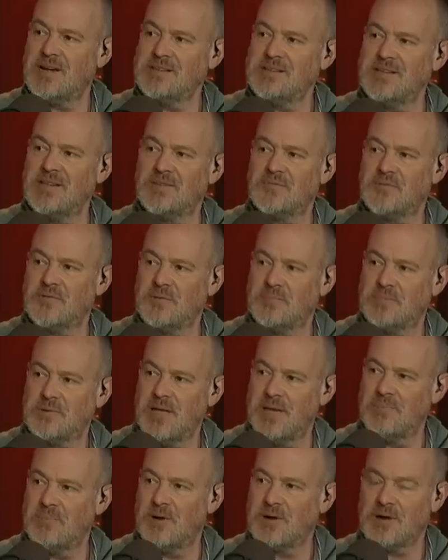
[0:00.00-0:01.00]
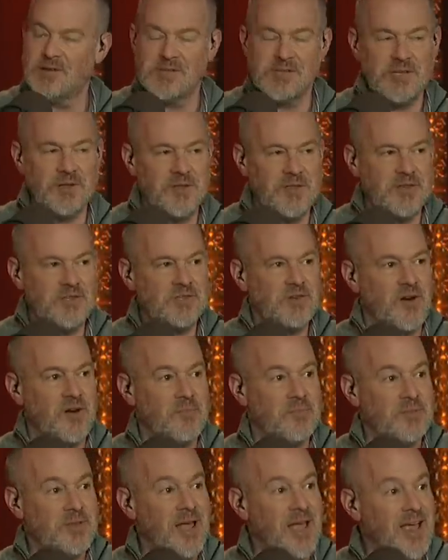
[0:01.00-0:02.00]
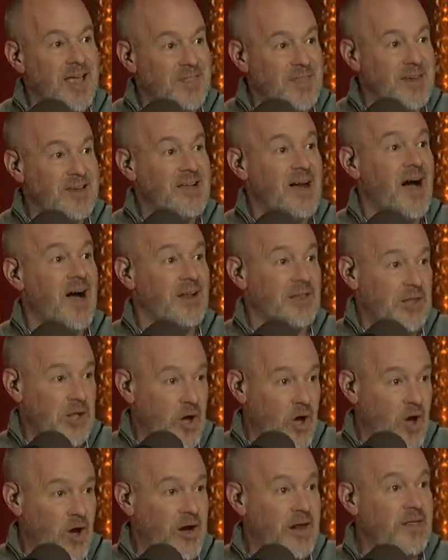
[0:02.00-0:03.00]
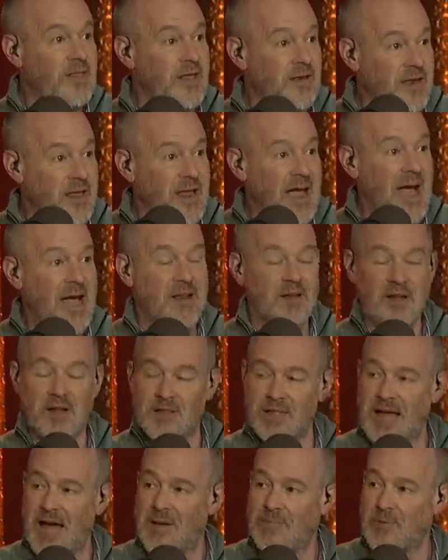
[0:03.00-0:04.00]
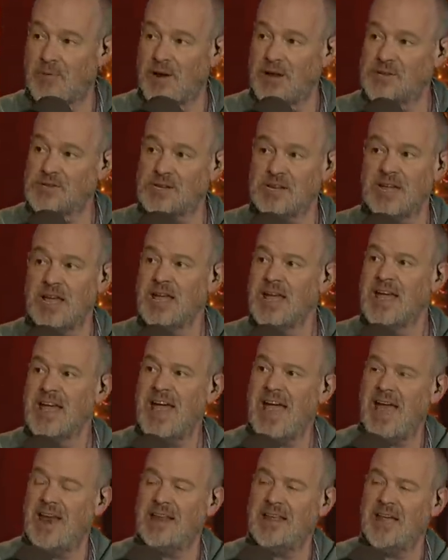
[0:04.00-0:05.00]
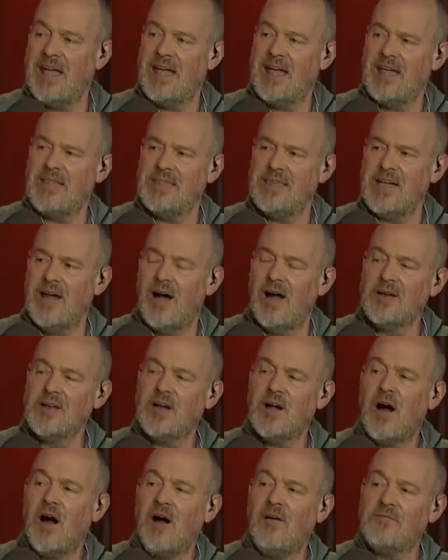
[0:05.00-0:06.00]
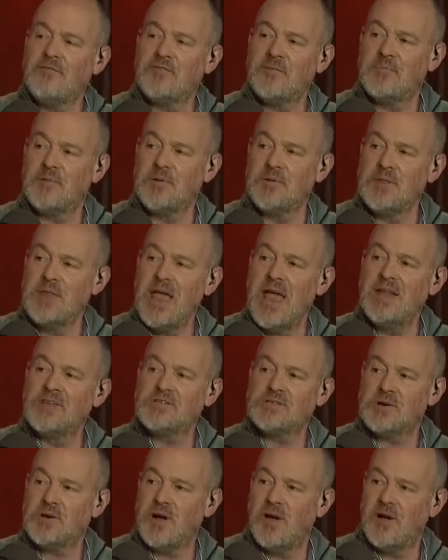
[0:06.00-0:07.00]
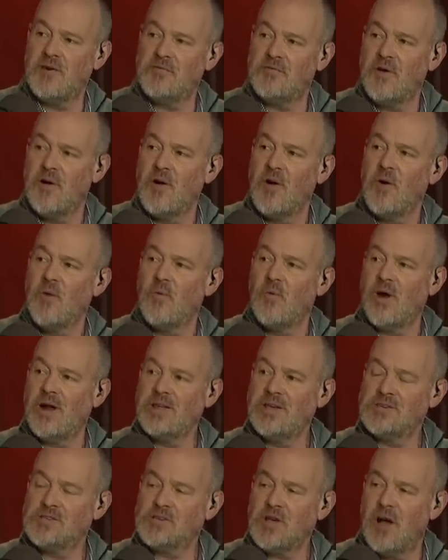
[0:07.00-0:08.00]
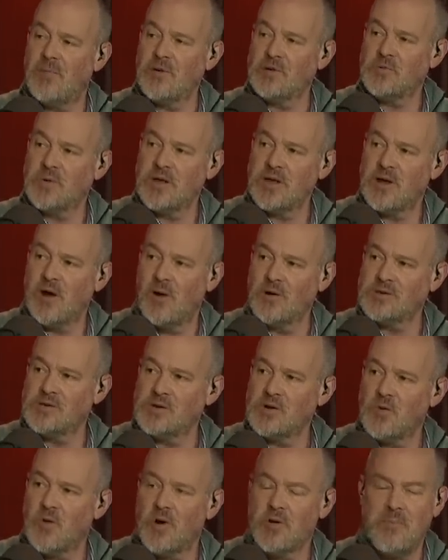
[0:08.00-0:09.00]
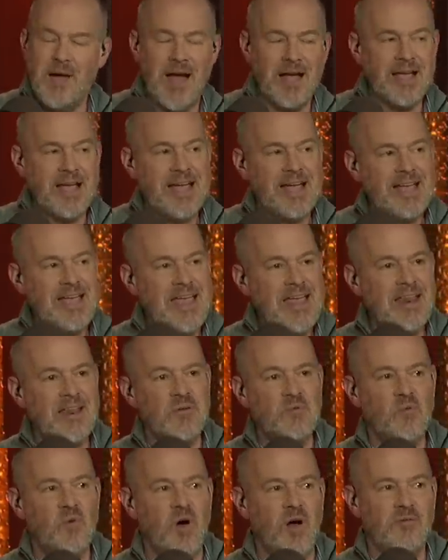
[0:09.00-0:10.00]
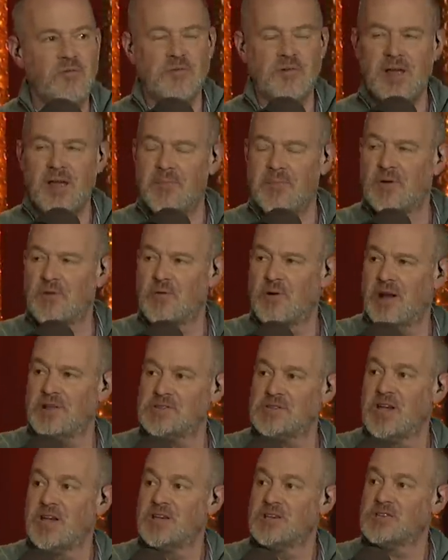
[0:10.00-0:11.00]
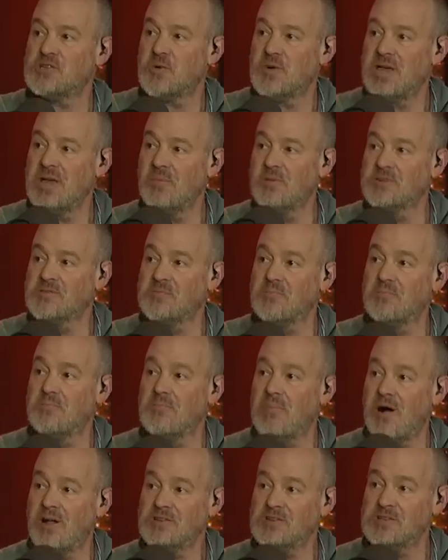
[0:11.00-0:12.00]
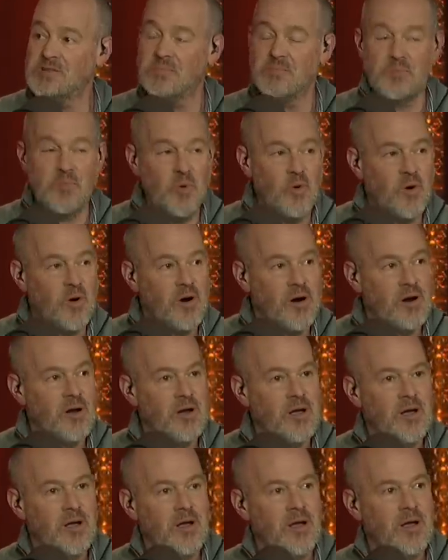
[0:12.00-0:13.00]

ideas for the playbook until they started playing and then got along and then they had a collaboration. And he, it, the uncomfortable nature of what he saw between coach and quarterback, he didn't want for him and Russ. So he was much more